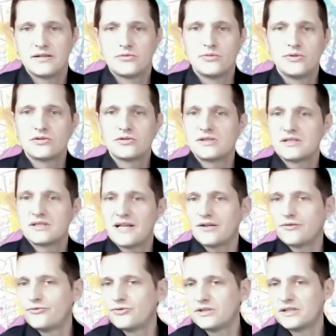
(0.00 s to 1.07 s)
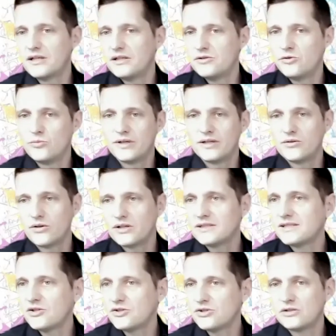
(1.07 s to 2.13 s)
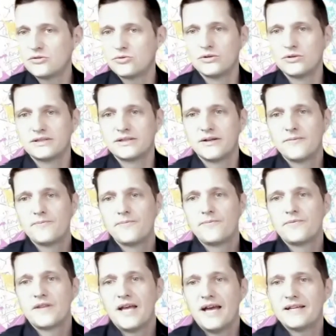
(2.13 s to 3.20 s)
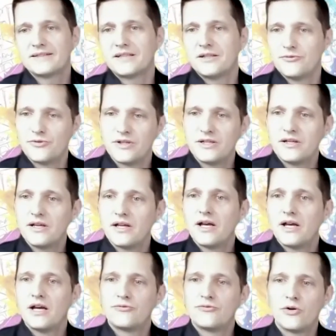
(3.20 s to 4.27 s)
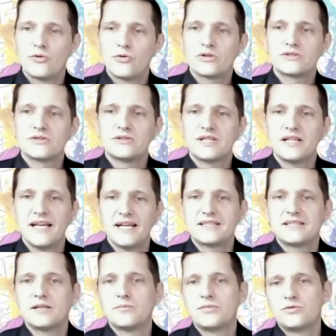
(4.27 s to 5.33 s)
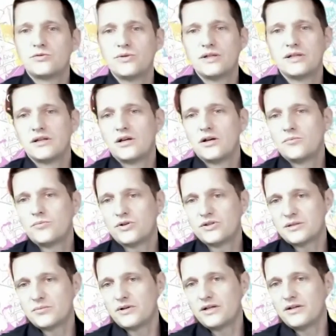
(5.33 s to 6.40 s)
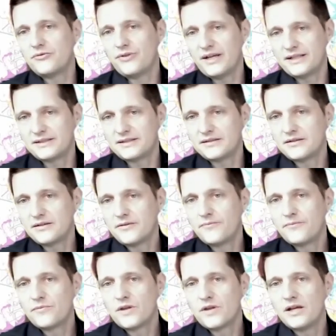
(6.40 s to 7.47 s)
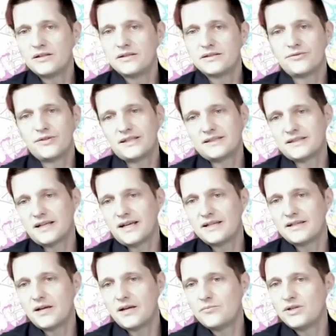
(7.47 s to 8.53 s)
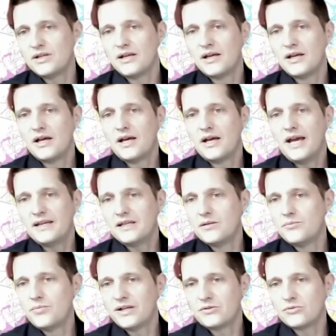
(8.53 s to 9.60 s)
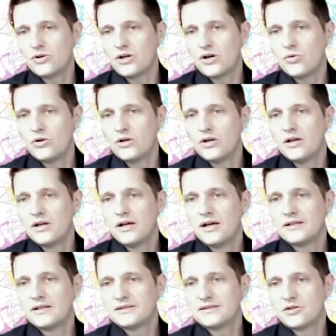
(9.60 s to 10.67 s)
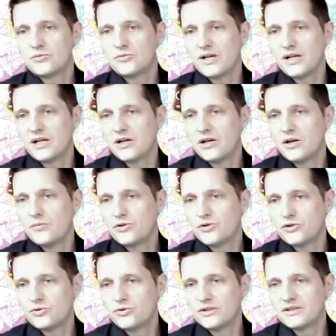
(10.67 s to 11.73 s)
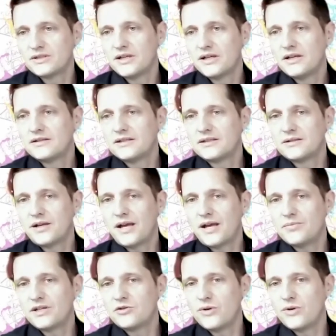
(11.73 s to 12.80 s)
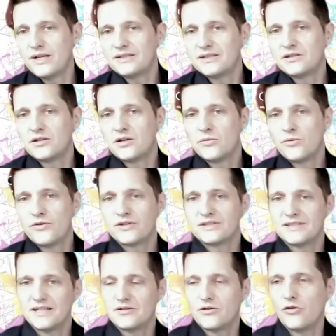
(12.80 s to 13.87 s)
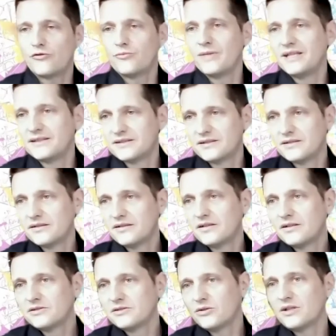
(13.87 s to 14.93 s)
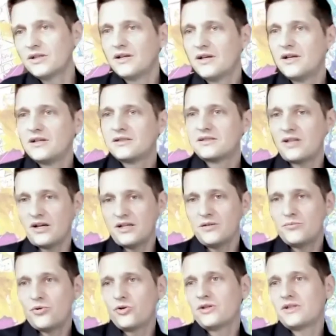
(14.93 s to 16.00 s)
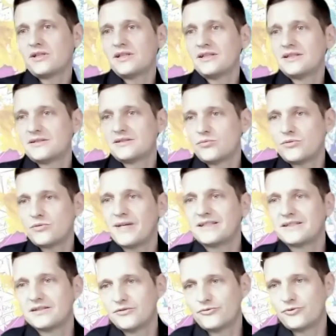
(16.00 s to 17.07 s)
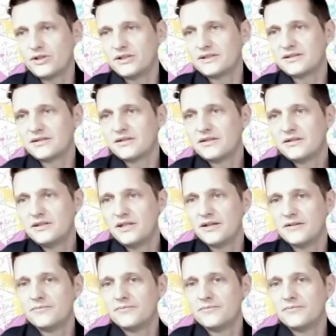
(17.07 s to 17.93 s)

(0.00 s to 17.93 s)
resources like physical, human, organizational tools, as given, and focus on selecting between possible effects. And these effects, again, can be any impact or goal a decision maker pursues that can be created with a set of means. So the starting point is what makes the difference here.